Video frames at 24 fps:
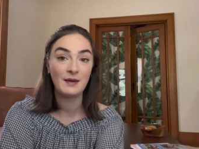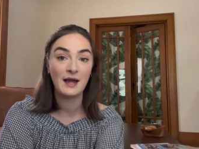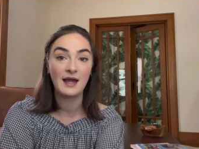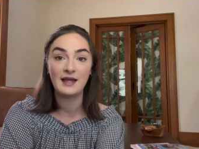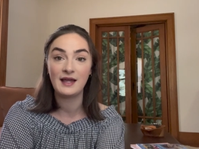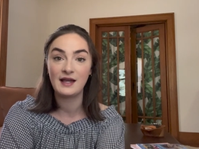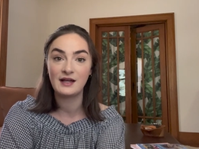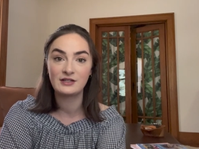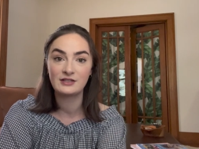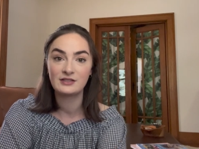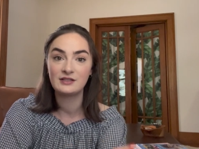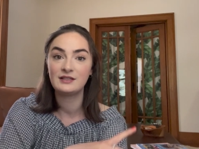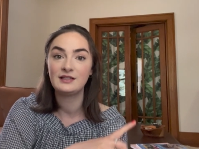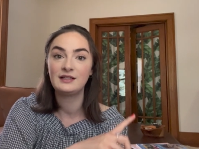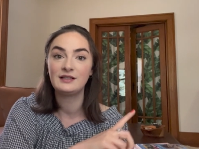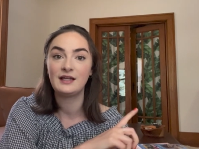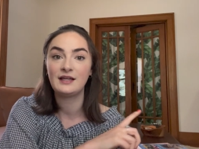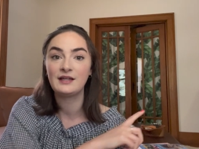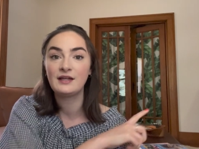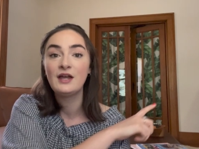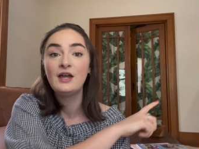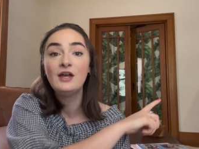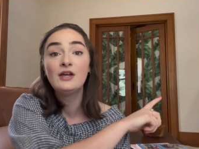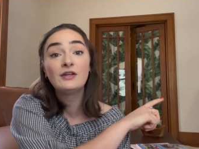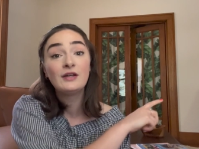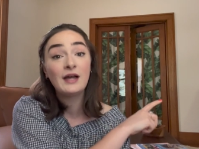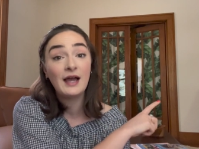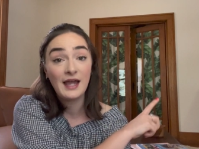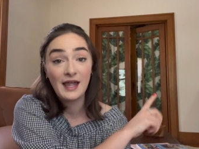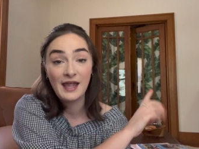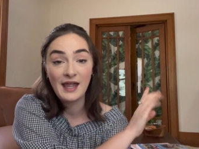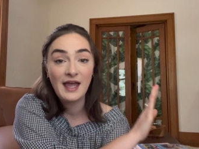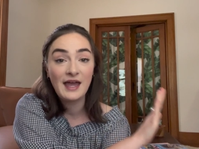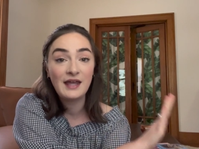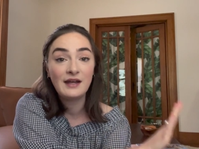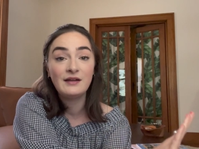I actually like, I
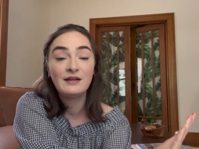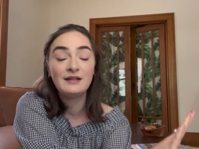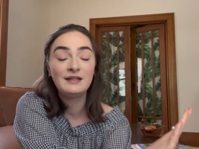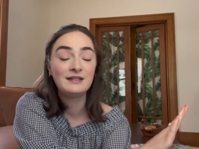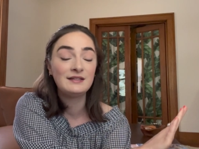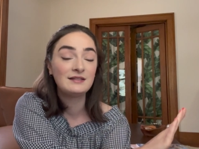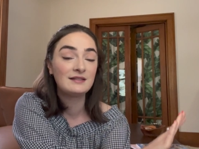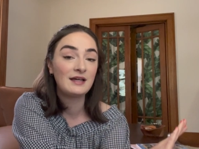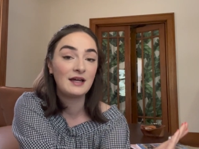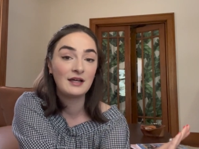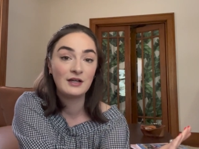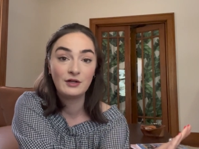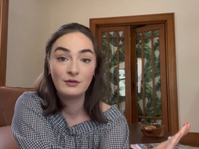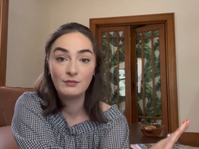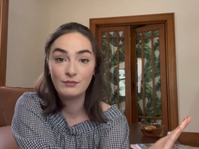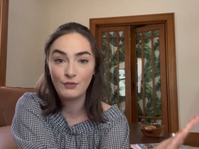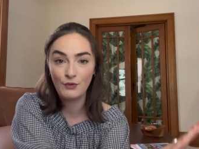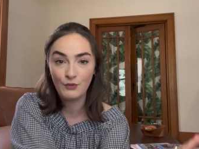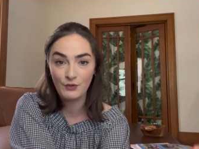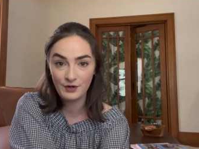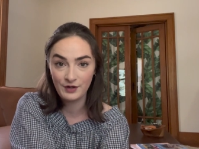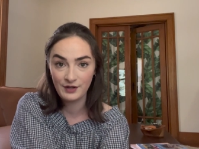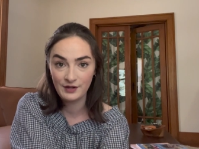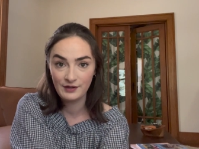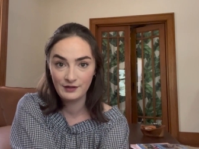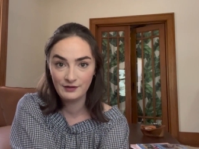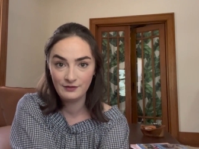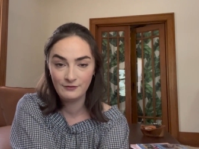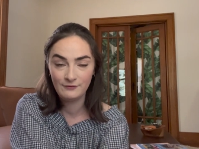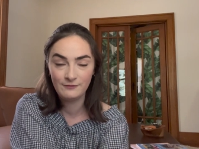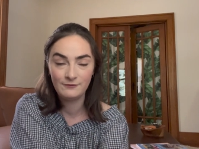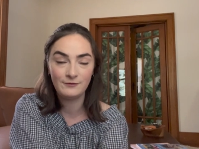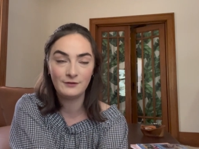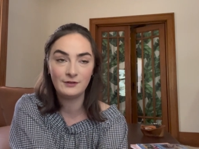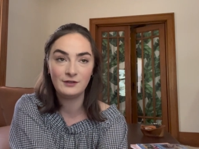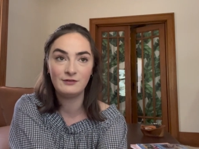had an entire morning
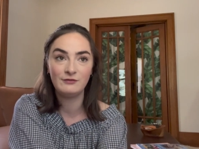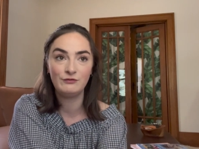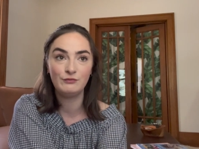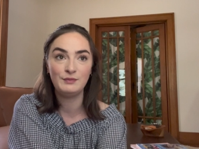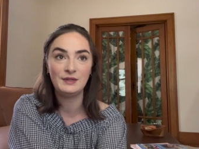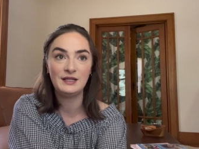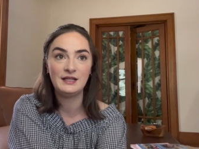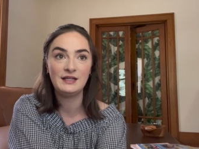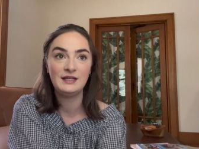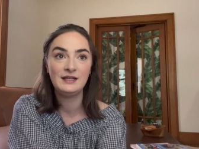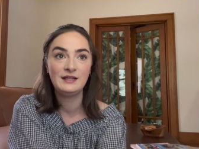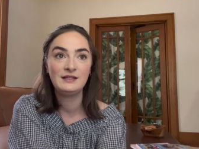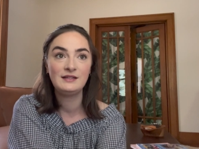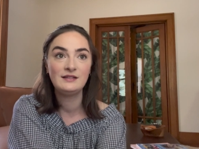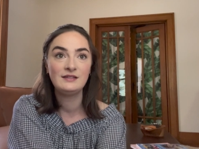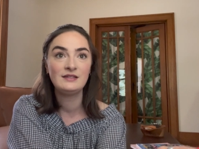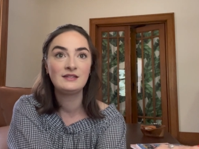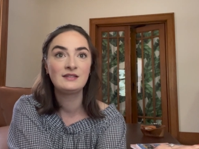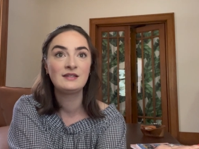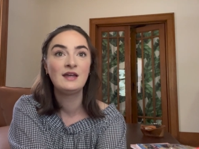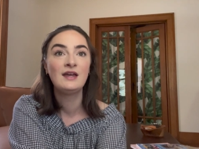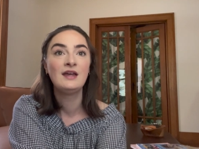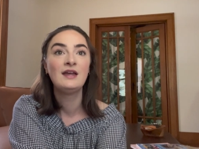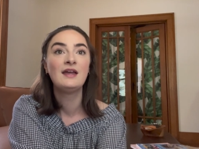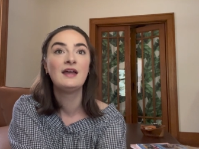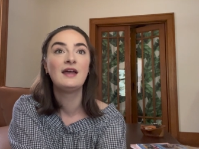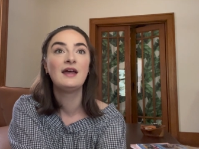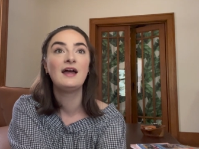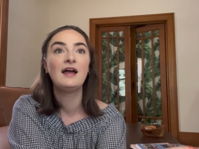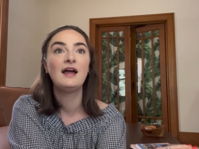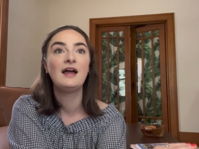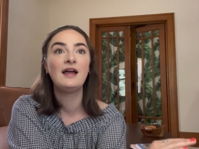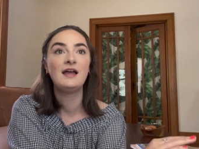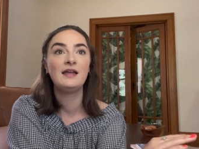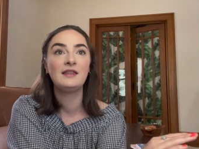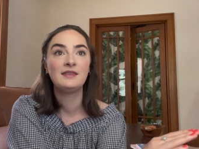full of meetings
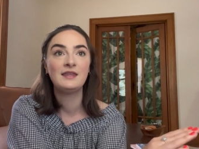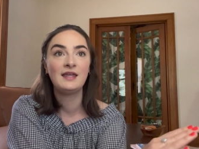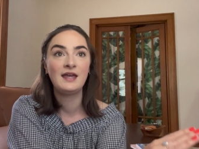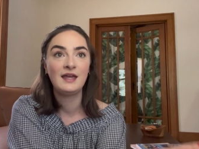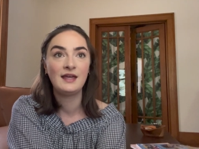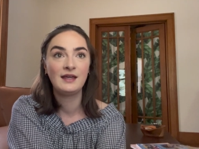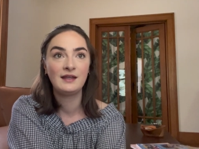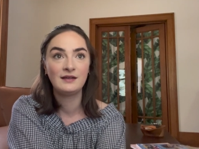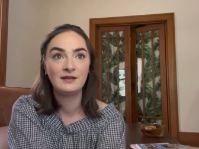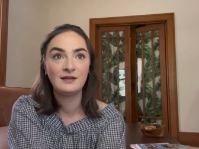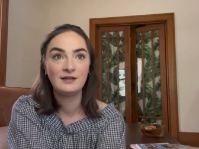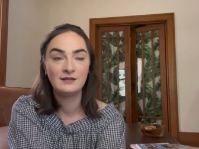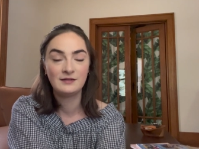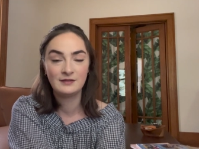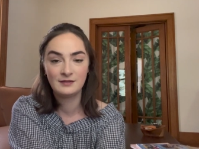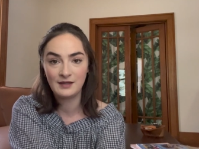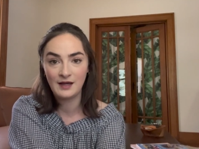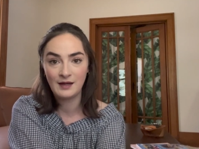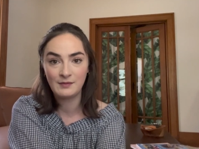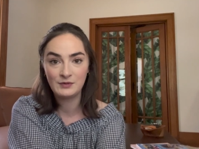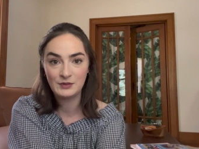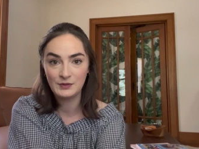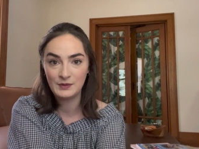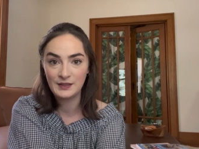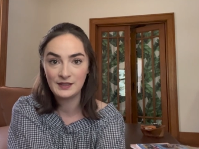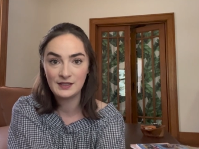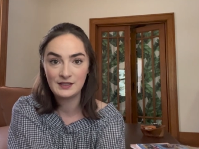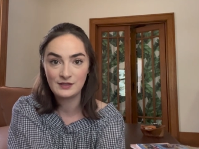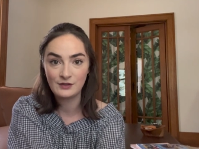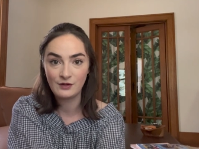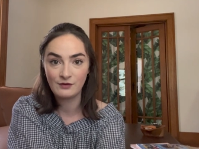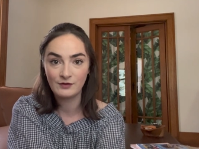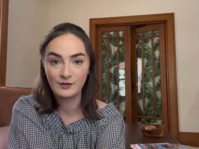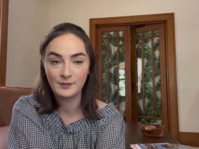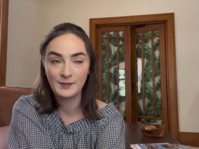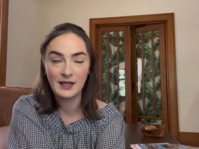and then I'm doing this
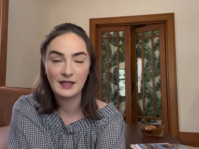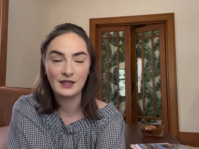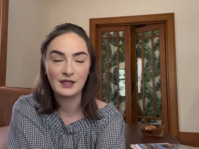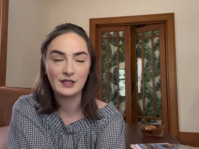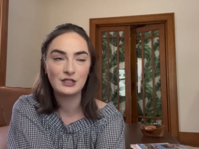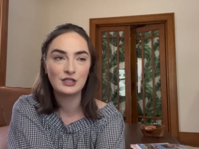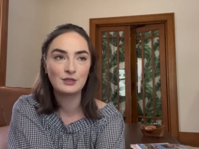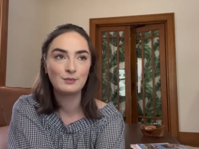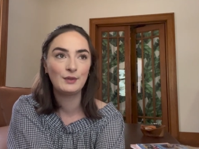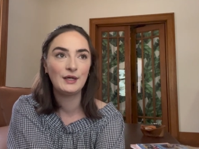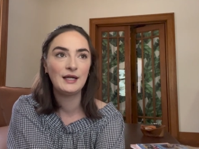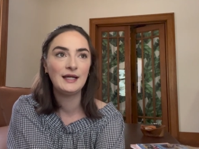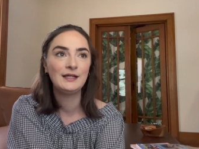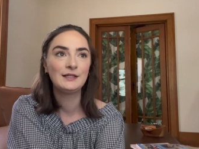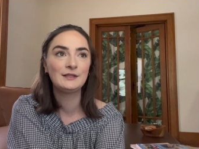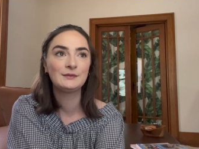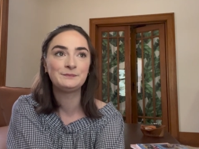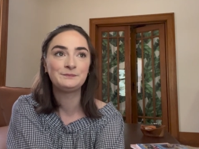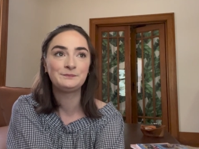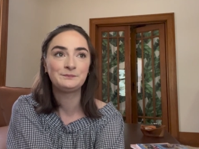over my lunch break.